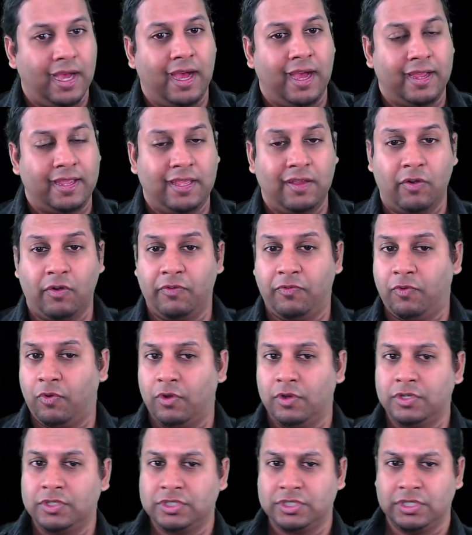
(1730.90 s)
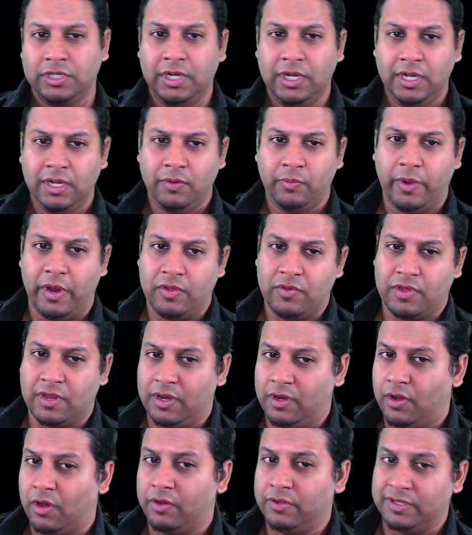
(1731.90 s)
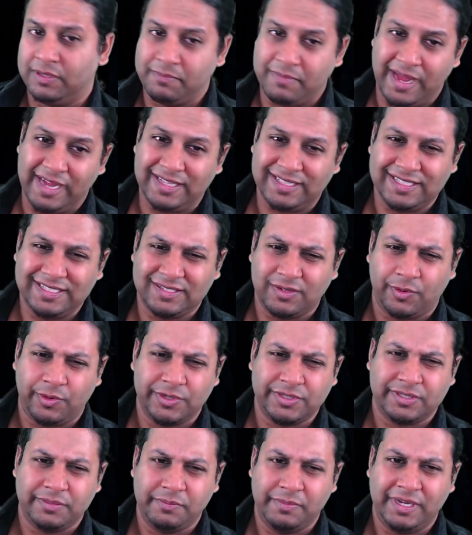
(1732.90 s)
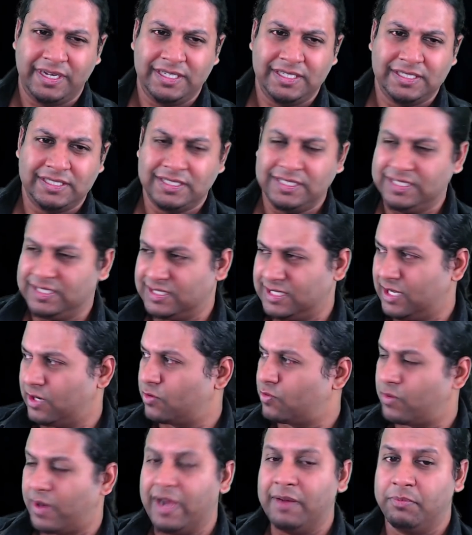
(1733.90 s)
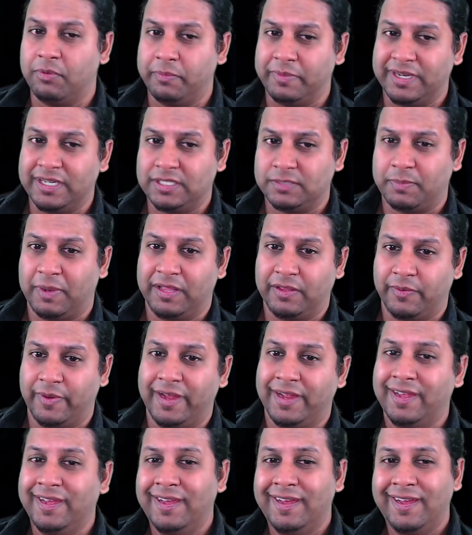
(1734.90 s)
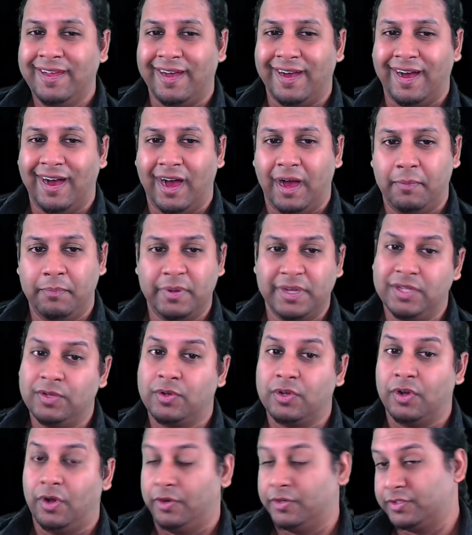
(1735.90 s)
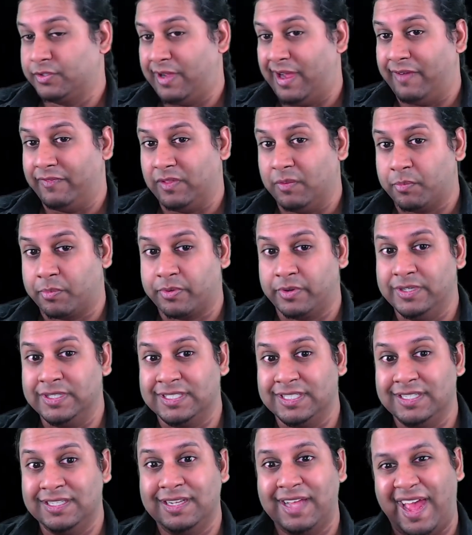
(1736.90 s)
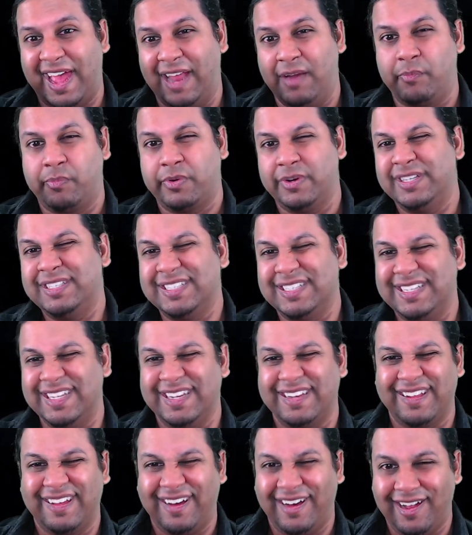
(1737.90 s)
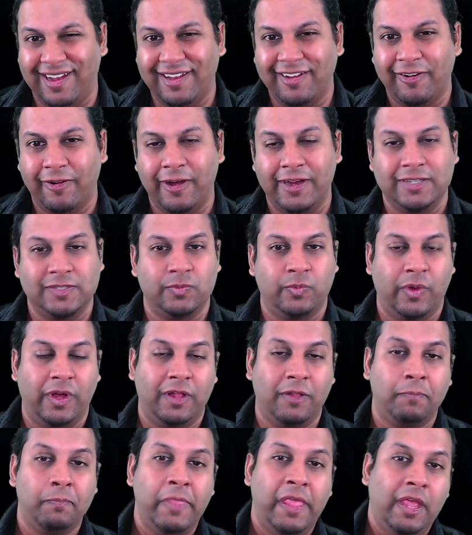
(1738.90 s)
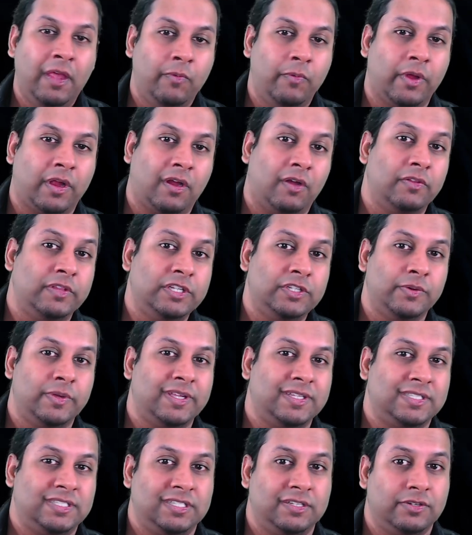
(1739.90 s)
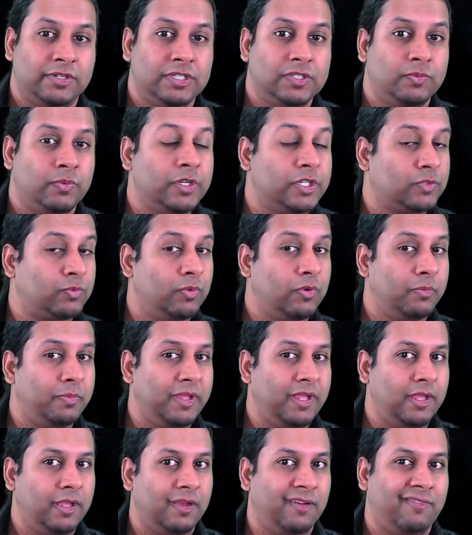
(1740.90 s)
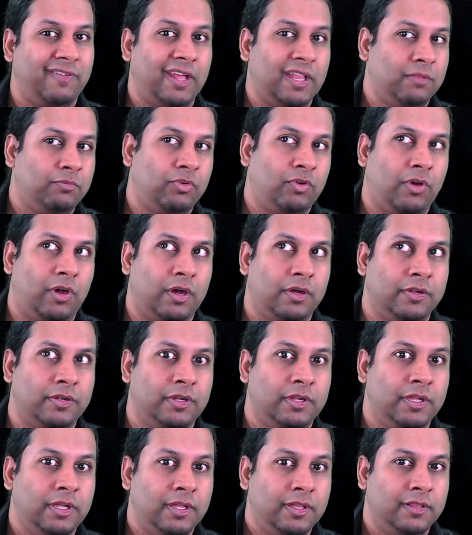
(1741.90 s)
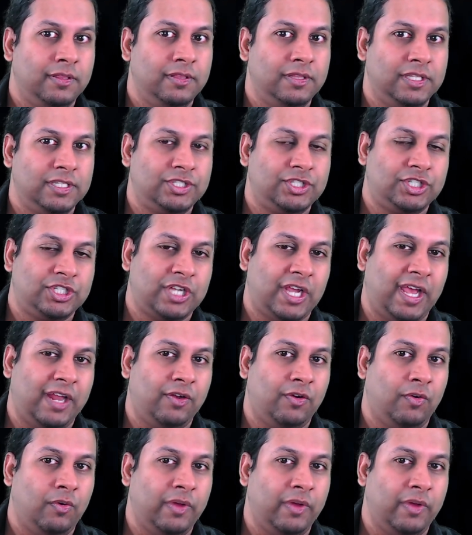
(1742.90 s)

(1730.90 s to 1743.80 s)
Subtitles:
Hero Forge, where you can not only make these awesome minis, these incredible minis, by the way, but you can also have them printed in color as well. We're currently doing a series which will be available on this channel